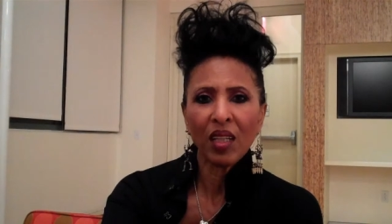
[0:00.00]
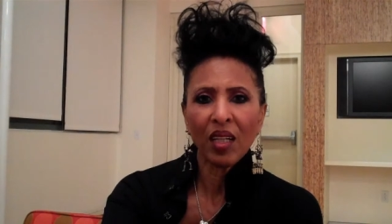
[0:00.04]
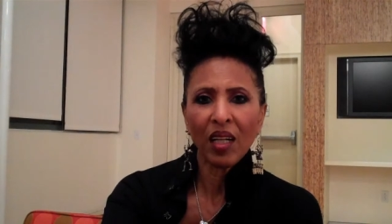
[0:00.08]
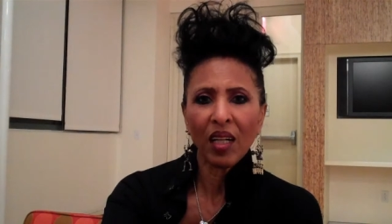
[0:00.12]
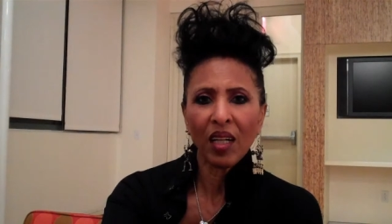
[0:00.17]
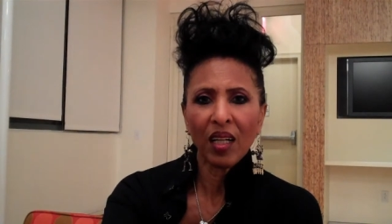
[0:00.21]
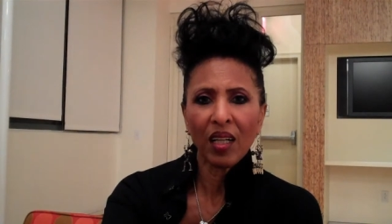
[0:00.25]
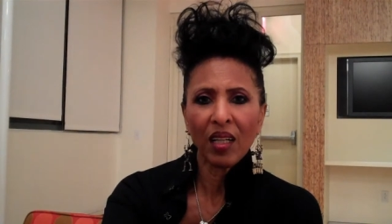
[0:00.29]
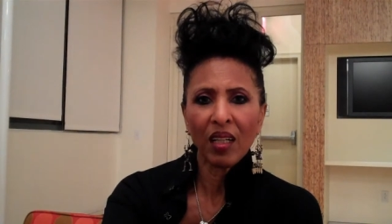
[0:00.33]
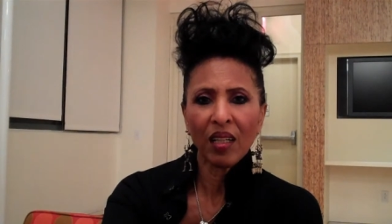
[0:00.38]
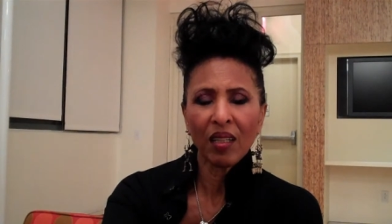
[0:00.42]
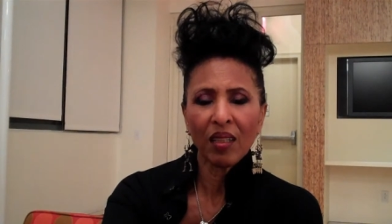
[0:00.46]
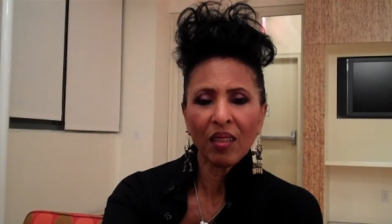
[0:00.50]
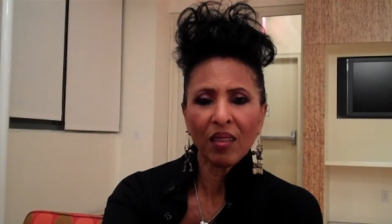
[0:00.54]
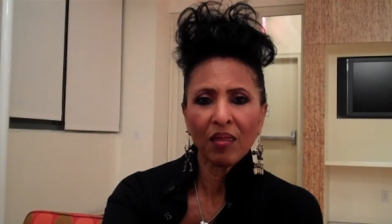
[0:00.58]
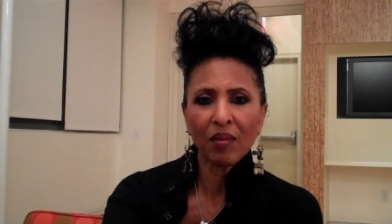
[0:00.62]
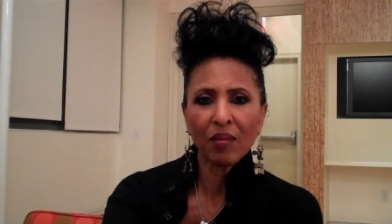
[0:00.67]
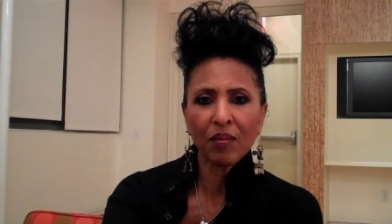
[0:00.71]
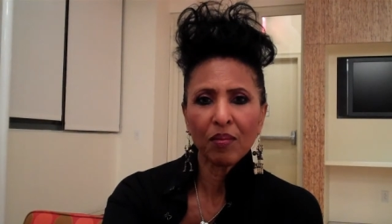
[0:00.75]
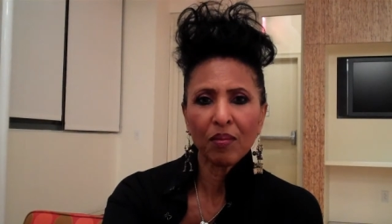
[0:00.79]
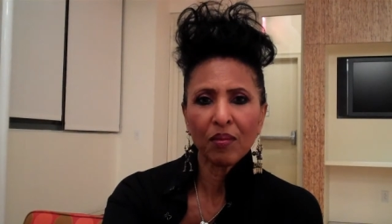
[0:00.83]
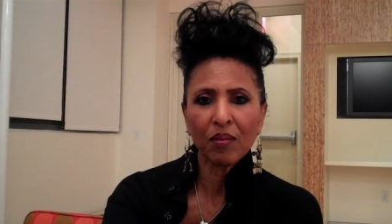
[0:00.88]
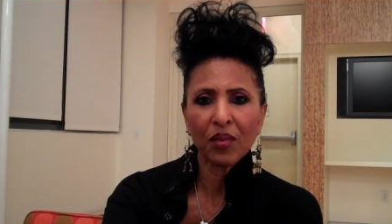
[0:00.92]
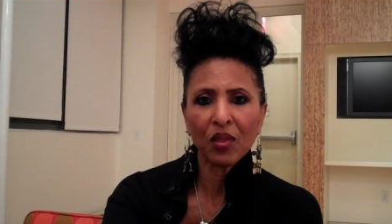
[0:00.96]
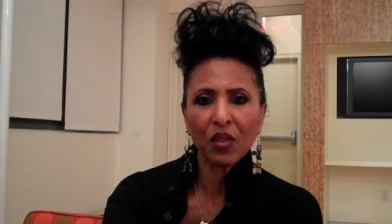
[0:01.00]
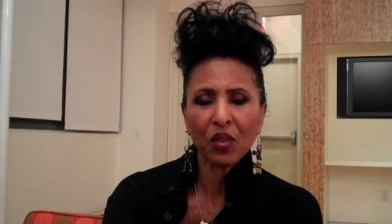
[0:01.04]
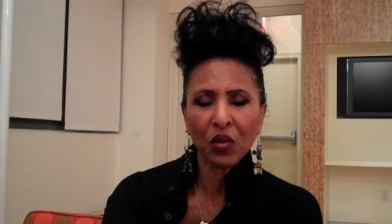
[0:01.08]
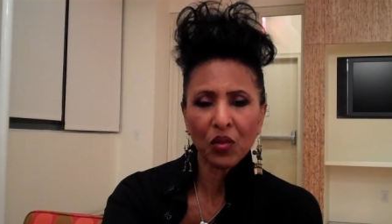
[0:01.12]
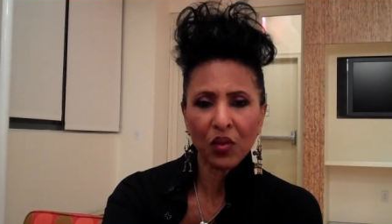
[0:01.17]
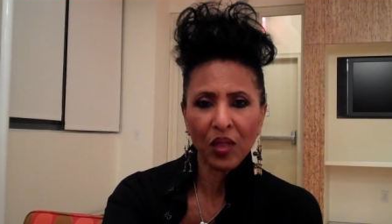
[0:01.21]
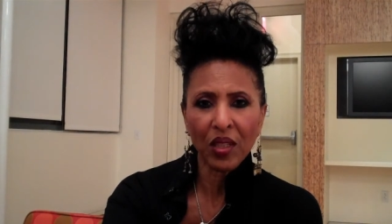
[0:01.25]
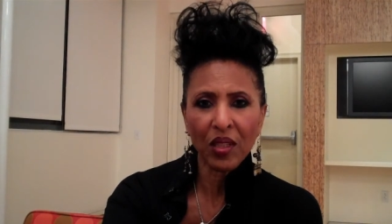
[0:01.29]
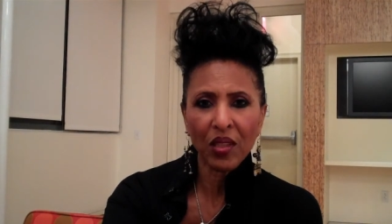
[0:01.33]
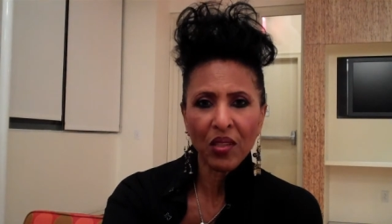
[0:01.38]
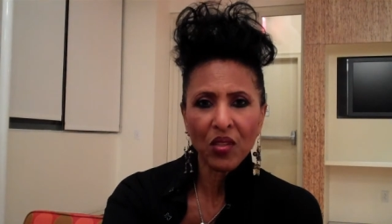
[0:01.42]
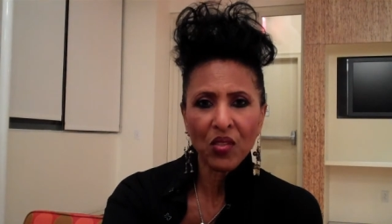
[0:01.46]
uh,
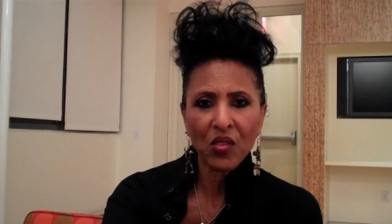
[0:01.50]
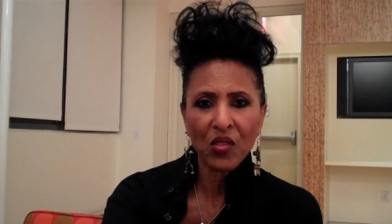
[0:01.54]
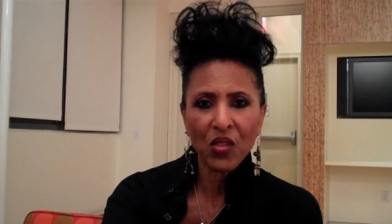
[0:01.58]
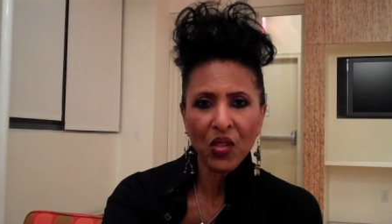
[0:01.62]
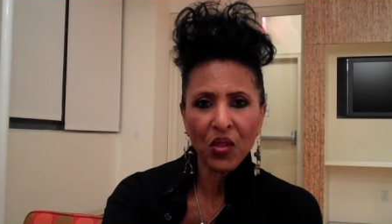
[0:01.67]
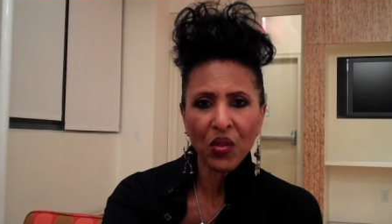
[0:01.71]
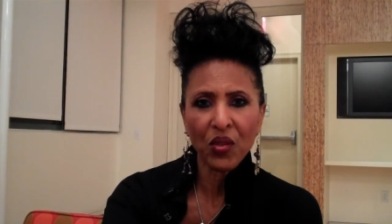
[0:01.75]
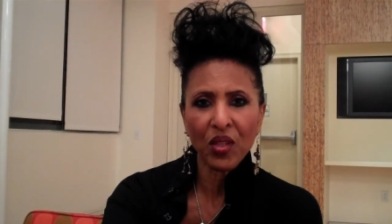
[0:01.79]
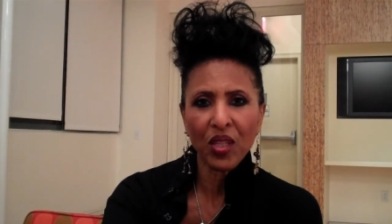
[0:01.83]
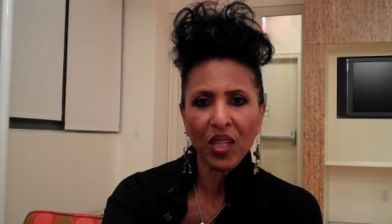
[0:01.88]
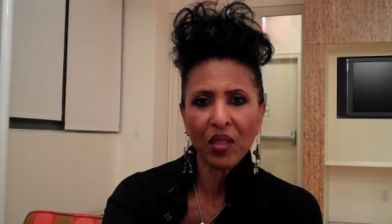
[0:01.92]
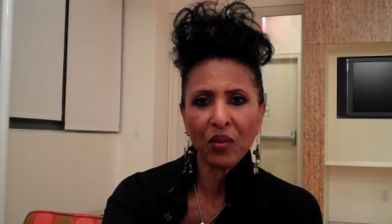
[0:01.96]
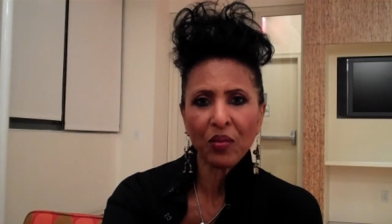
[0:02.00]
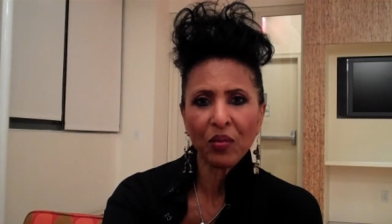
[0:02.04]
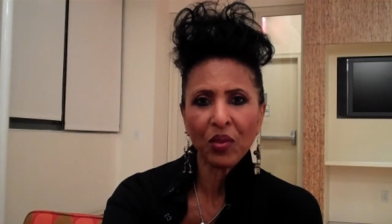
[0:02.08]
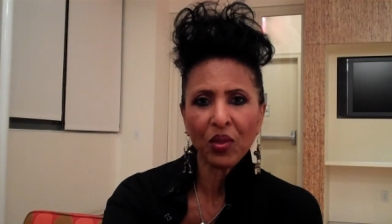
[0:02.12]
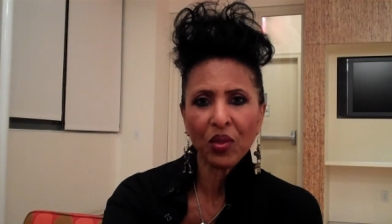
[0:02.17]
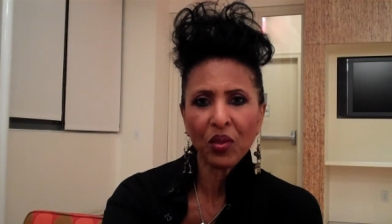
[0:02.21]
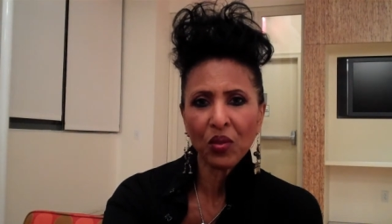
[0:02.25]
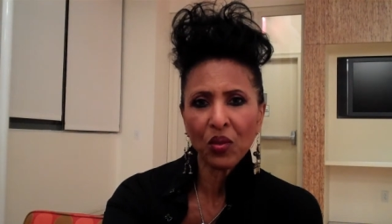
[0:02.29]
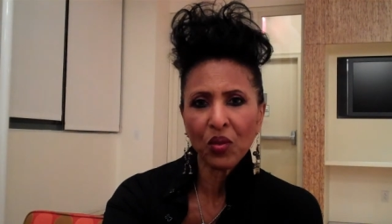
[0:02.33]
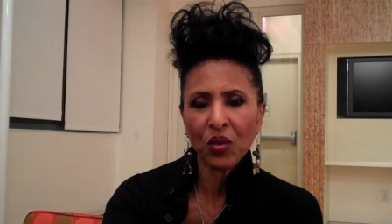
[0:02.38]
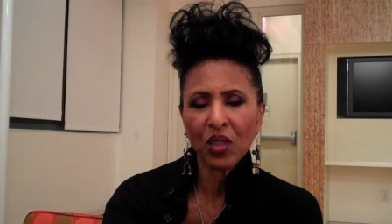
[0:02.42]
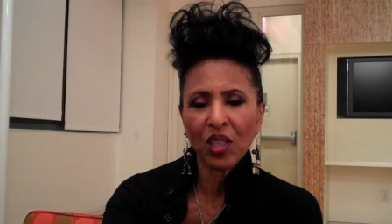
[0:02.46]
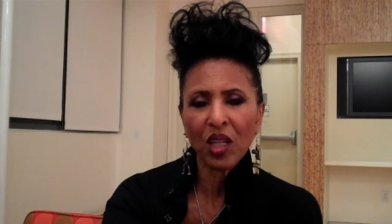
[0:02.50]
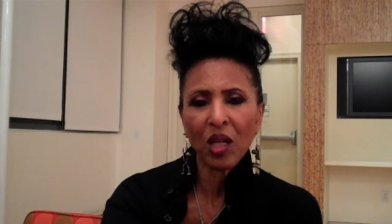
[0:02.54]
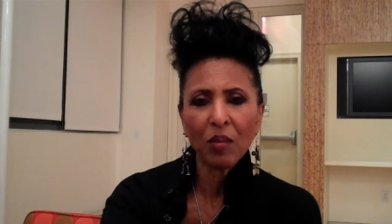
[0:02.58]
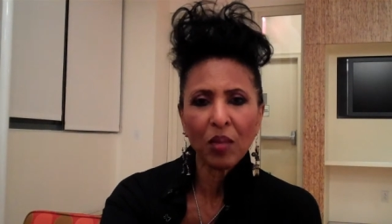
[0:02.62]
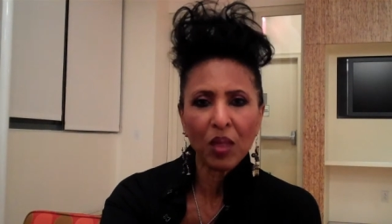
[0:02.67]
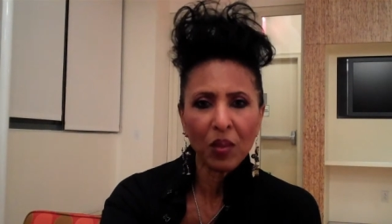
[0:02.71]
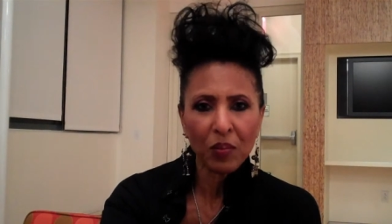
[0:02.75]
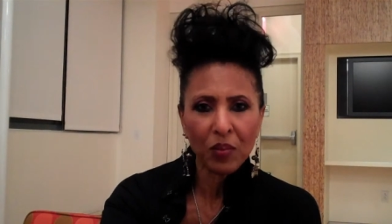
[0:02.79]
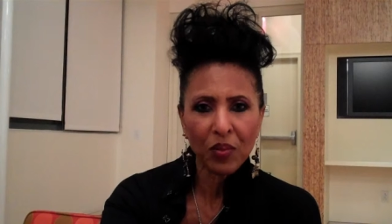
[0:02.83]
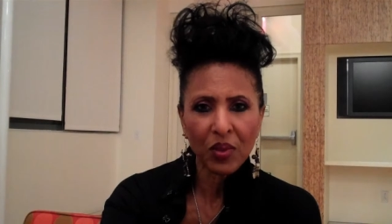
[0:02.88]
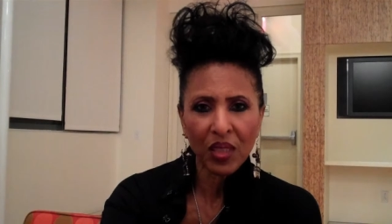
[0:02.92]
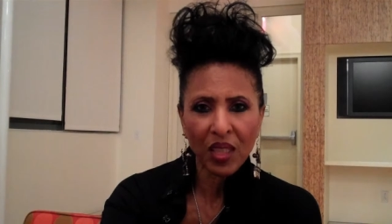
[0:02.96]
strength so that when you come
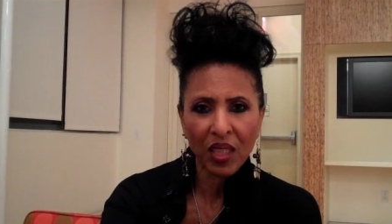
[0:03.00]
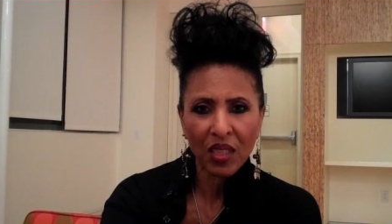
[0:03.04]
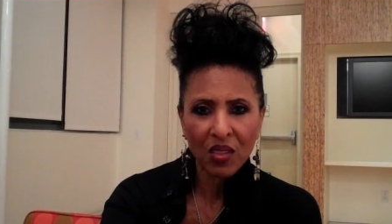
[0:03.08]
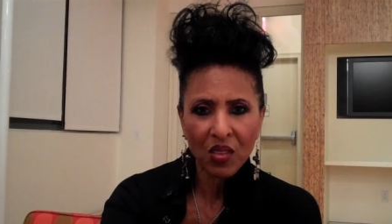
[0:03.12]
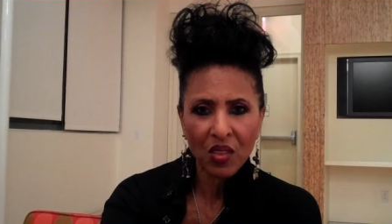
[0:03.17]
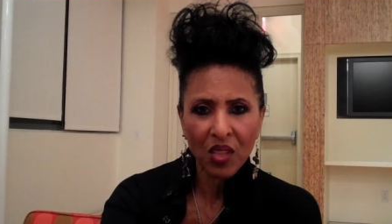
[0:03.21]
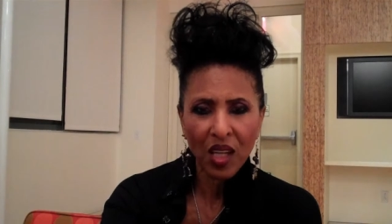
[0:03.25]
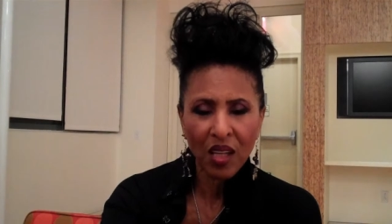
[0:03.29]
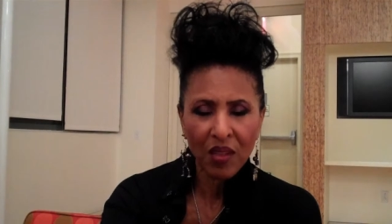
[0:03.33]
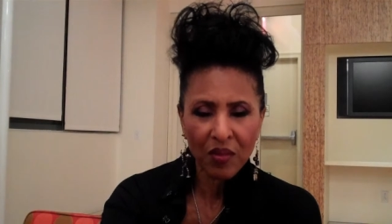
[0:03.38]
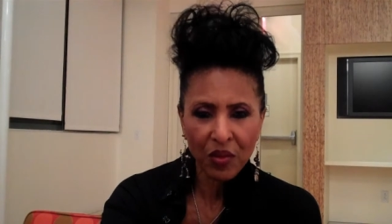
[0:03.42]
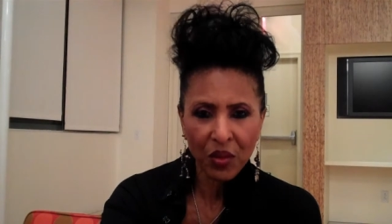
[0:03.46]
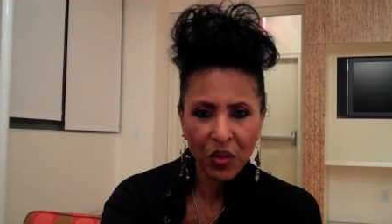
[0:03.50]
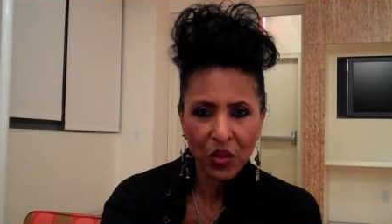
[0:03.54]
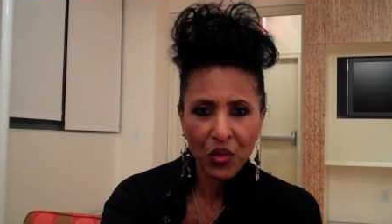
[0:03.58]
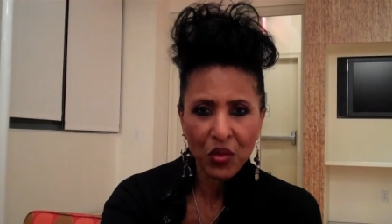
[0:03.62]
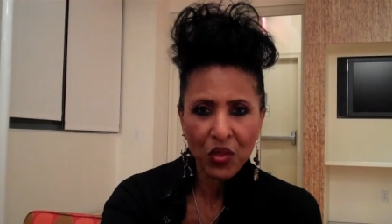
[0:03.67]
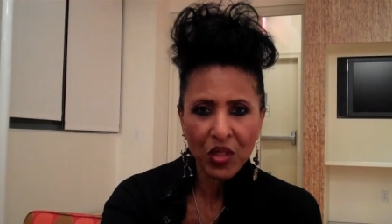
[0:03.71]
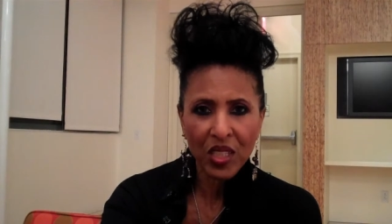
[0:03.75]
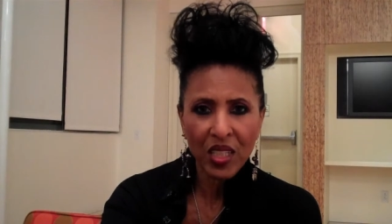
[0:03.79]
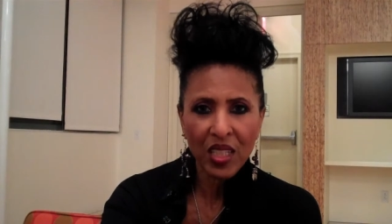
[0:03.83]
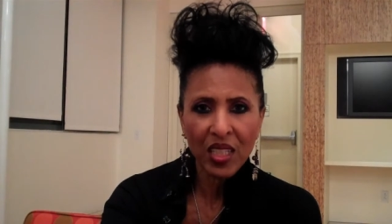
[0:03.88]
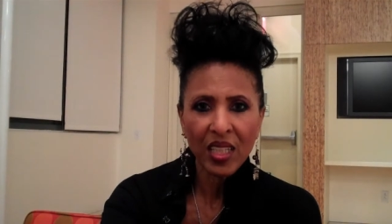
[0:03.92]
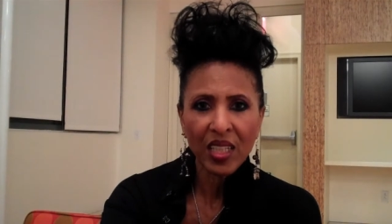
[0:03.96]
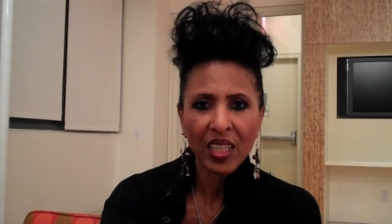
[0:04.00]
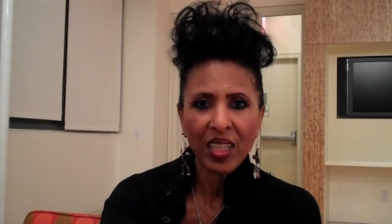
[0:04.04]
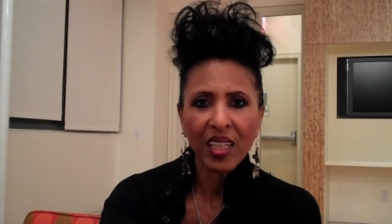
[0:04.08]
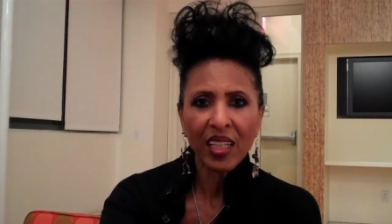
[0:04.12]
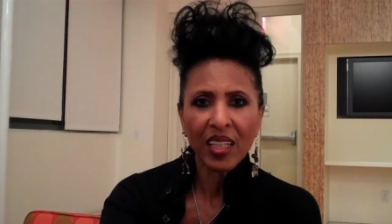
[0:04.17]
up against adversity,